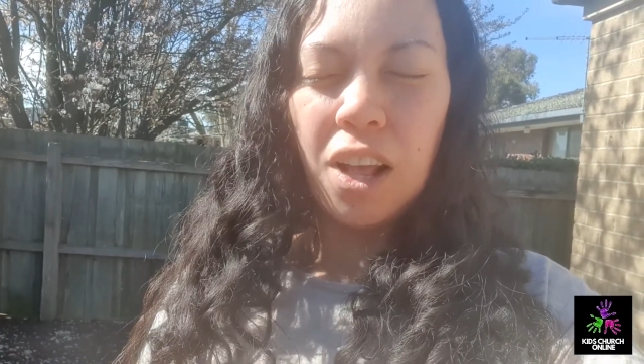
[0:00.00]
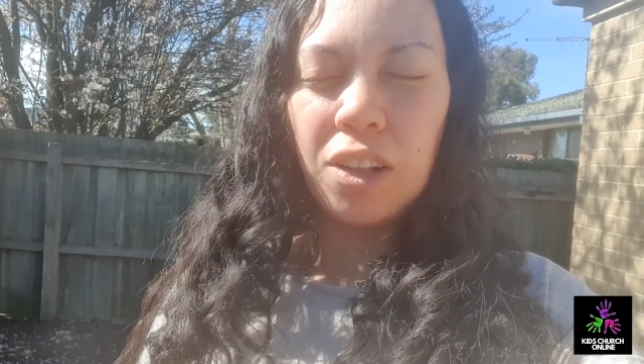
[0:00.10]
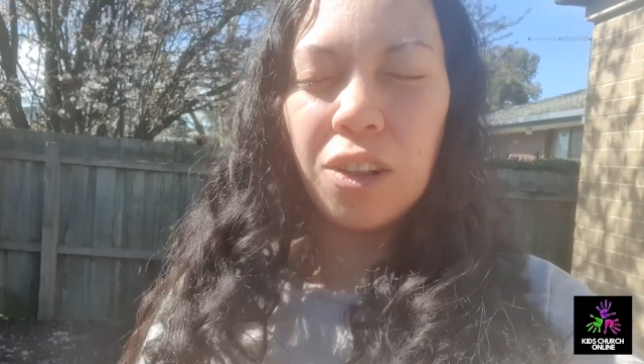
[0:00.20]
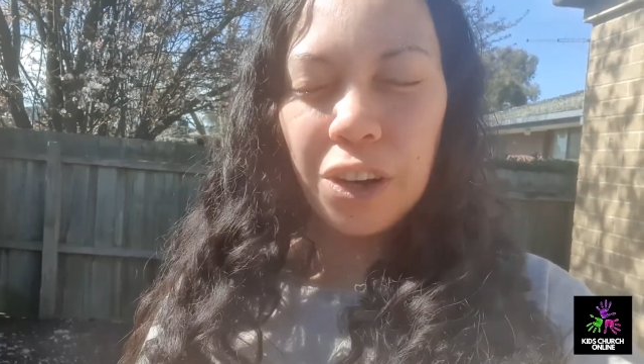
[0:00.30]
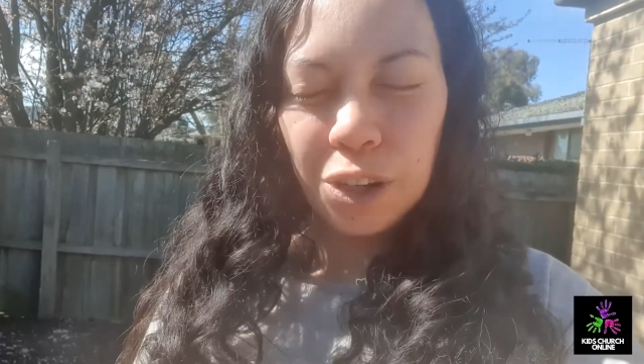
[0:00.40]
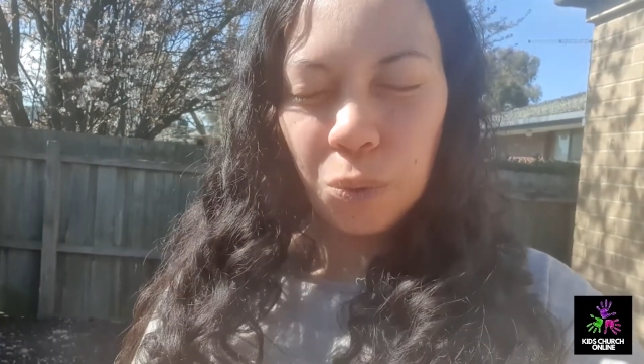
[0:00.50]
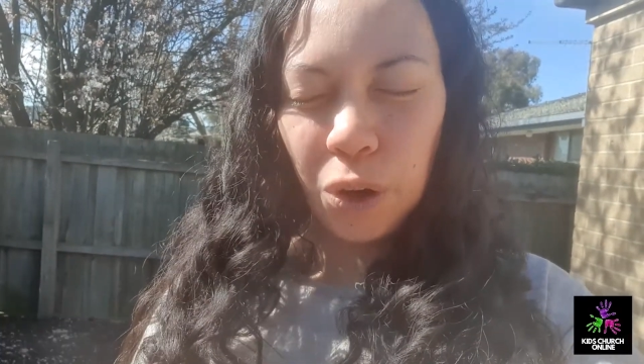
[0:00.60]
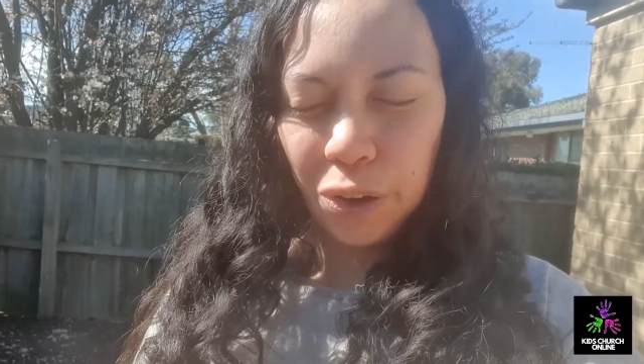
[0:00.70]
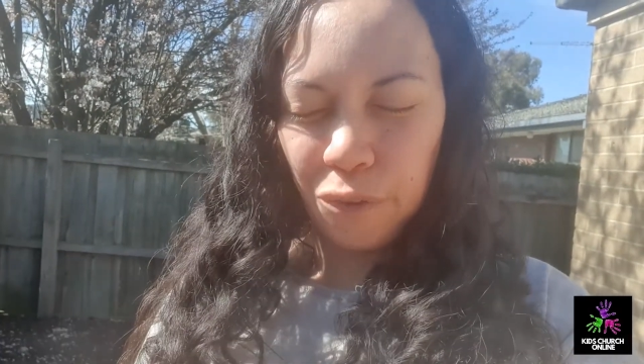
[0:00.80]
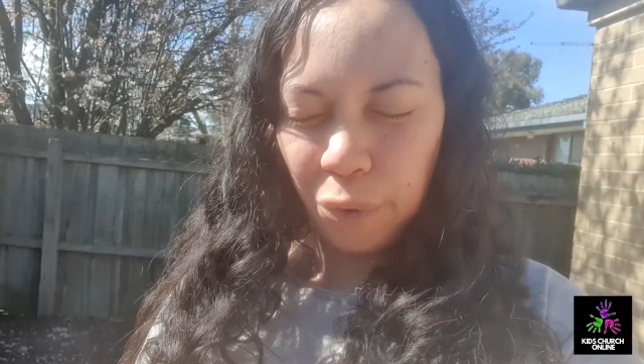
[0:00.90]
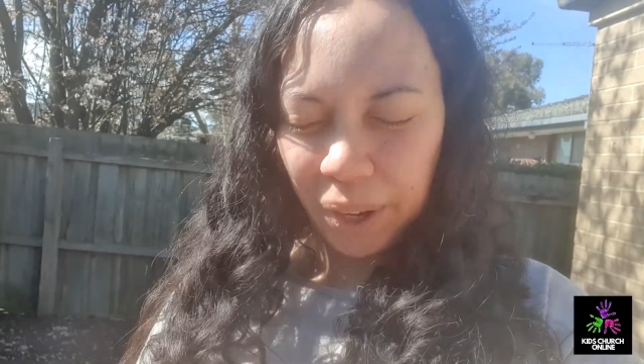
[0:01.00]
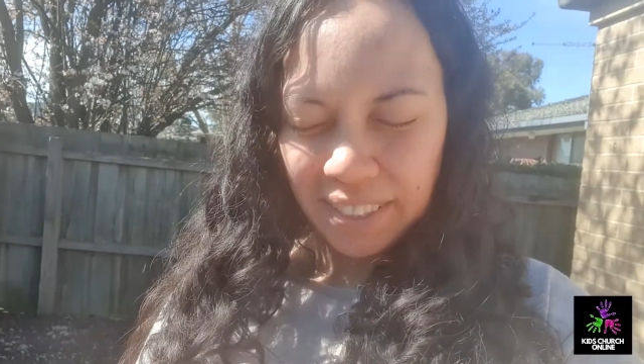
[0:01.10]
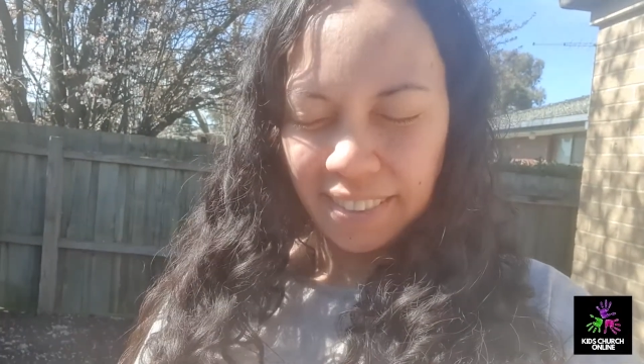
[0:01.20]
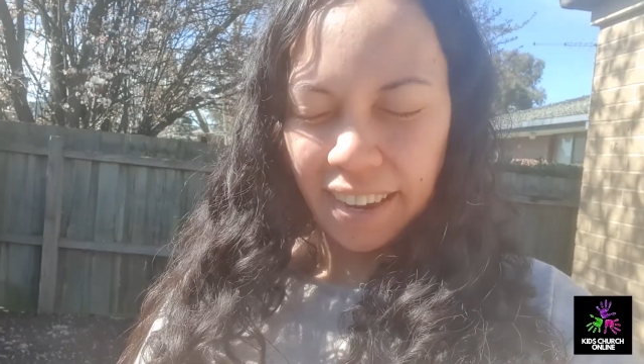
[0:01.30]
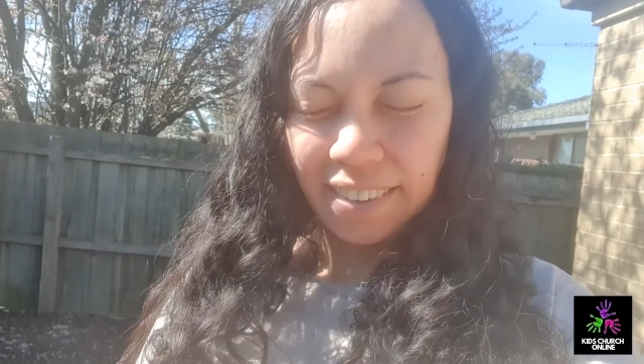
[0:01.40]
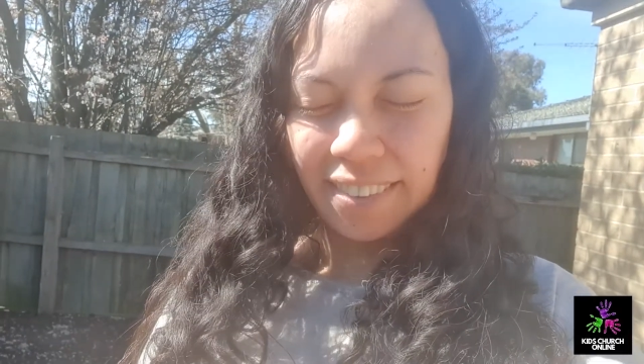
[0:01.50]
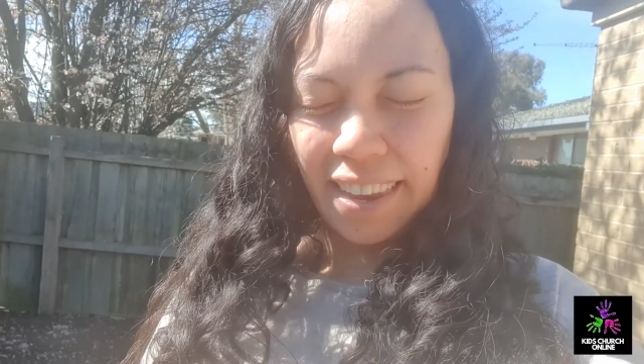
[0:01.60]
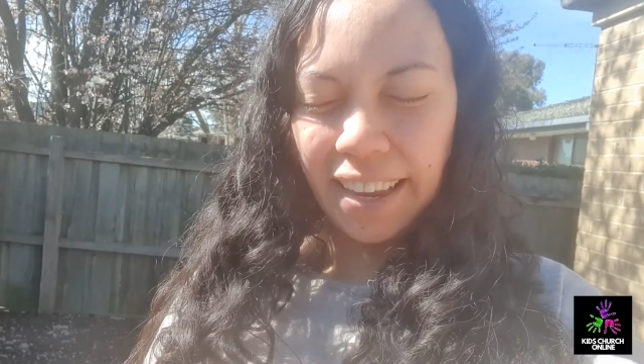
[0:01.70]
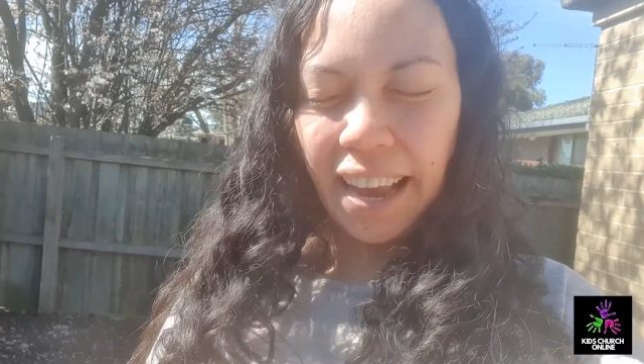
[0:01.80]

learn what your voice sounds like